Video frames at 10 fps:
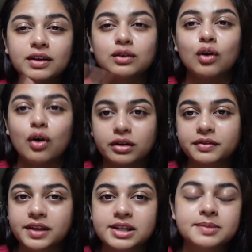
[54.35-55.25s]
a lot of
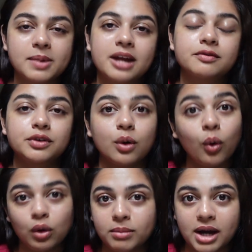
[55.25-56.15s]
things planned for the
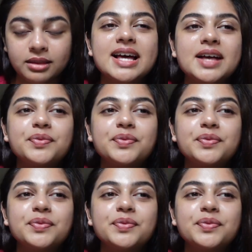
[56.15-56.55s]
whole month.